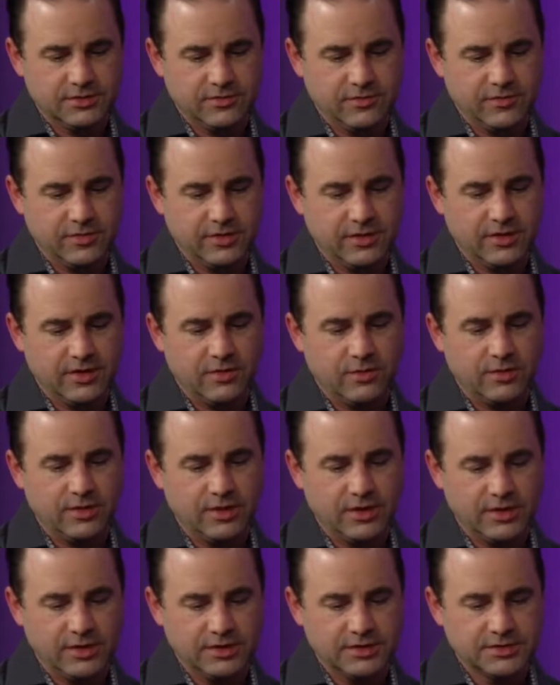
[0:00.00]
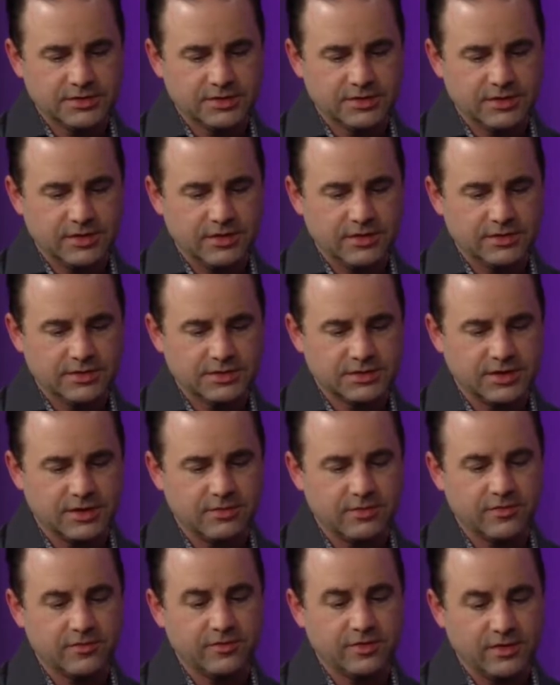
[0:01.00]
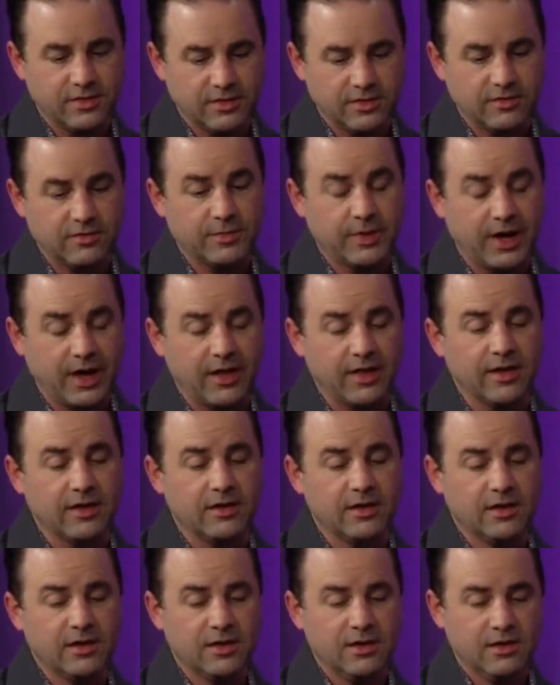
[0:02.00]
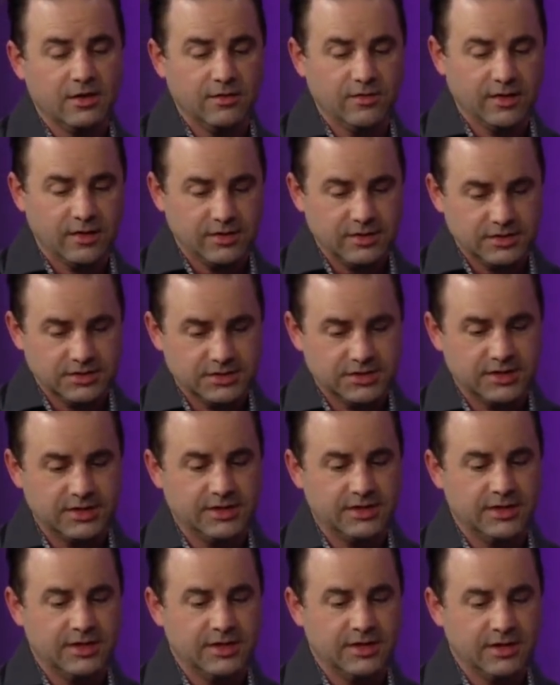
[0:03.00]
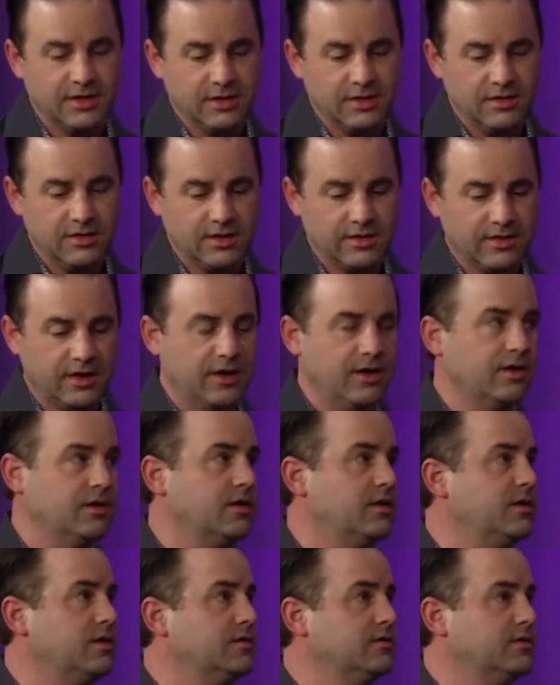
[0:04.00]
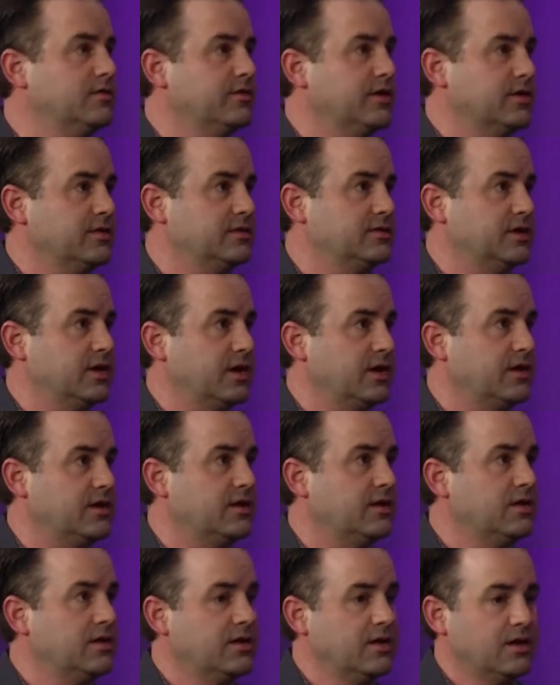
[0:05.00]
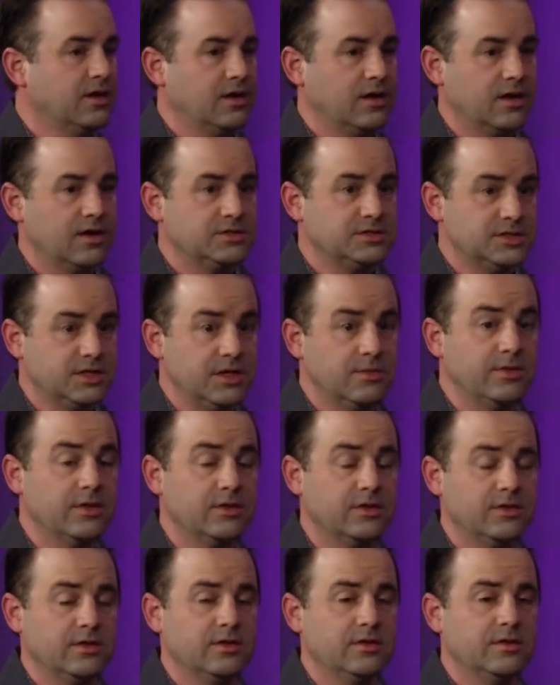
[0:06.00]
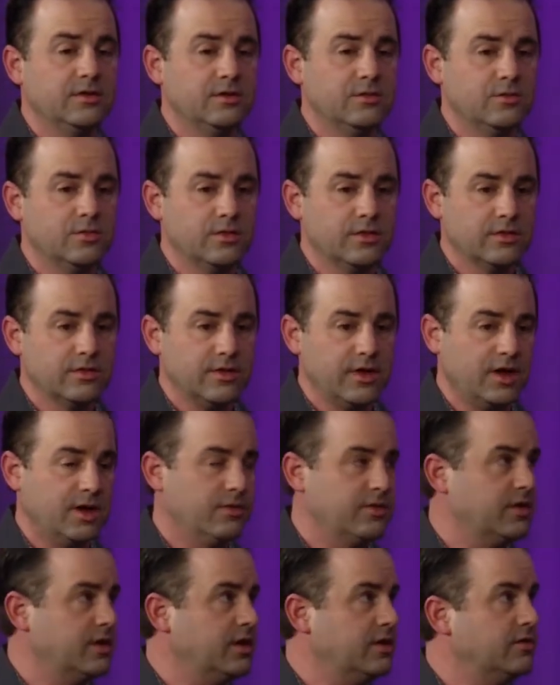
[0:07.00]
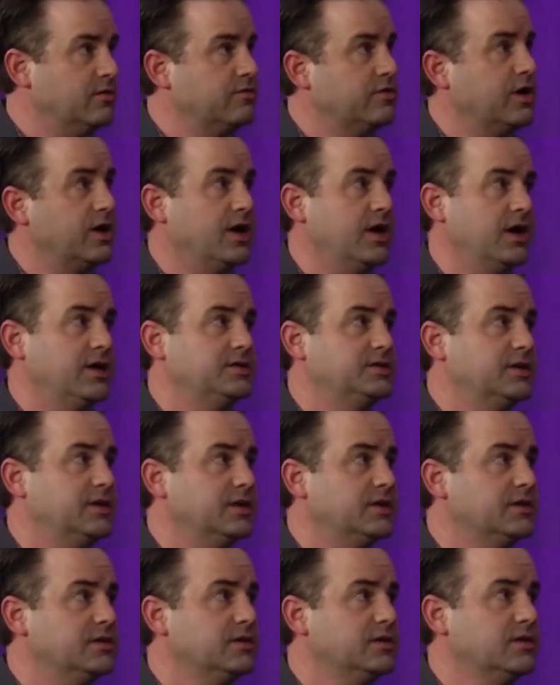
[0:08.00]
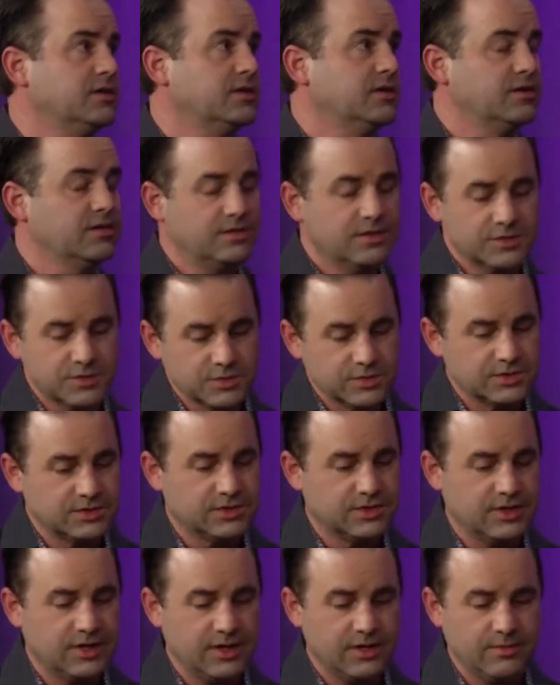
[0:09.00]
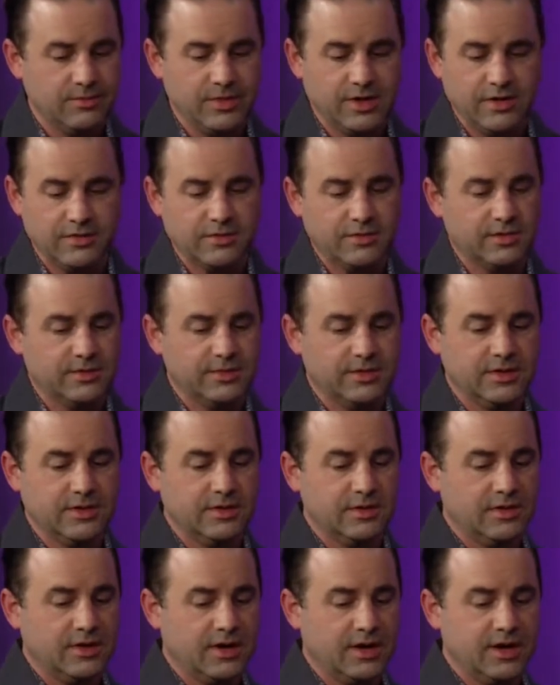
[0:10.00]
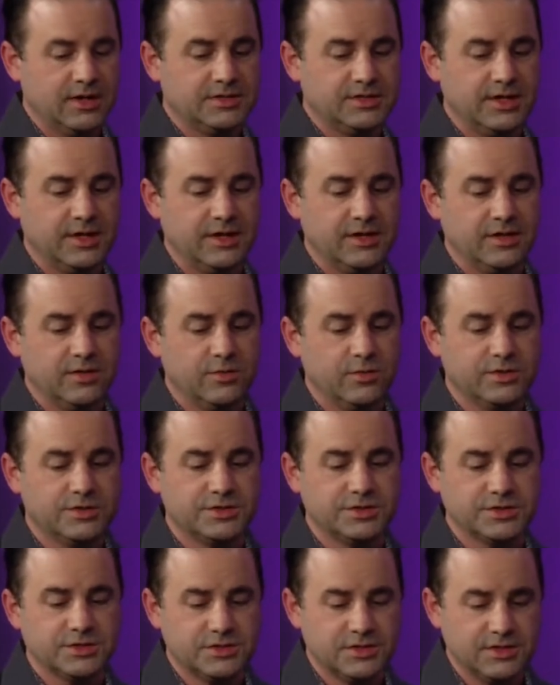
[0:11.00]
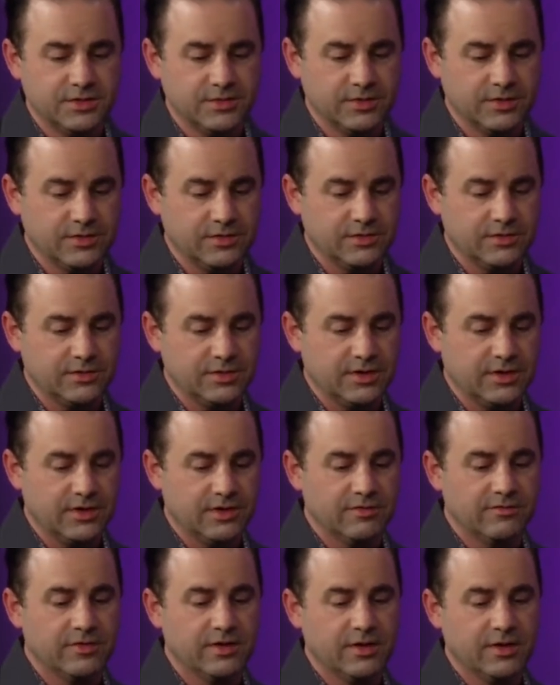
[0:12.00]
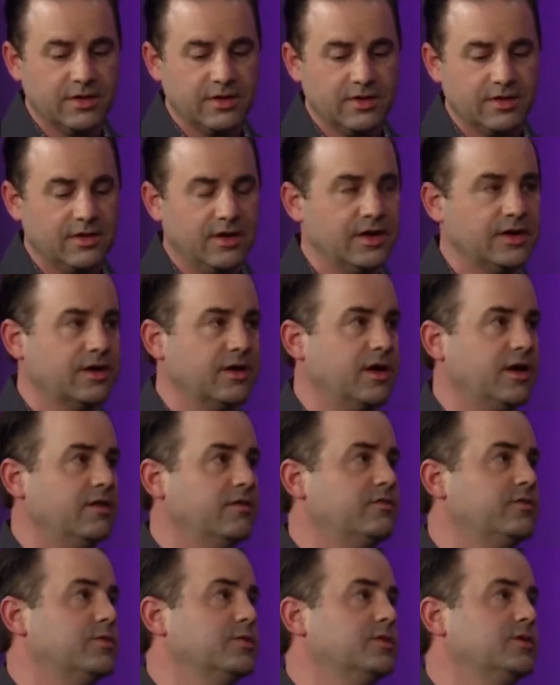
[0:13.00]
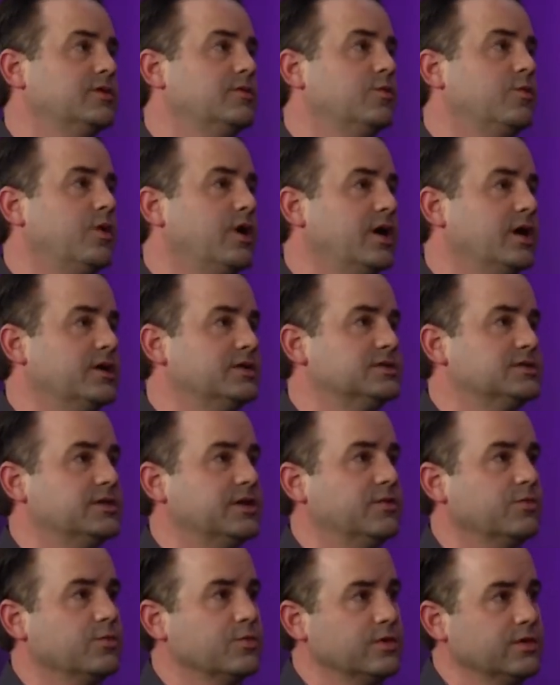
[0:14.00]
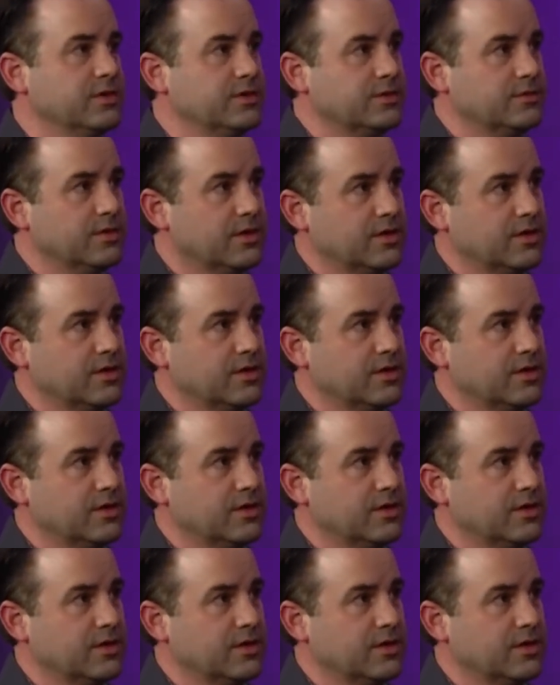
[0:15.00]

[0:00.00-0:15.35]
figure out what it is in the step of the palate, You've got the acidity, you've got the alcohol, and you've got the tannin. Uh, typically with Cabernet, you've got high tannin. This one's not mouth gripping high tannin, which is typical of a lot of California wines. They really,